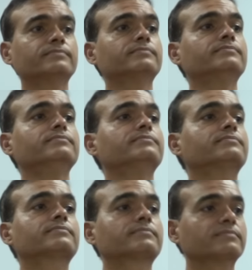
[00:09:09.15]

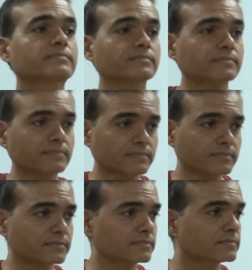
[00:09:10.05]

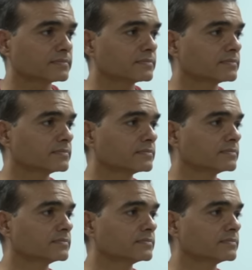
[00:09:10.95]
Nobody speaks.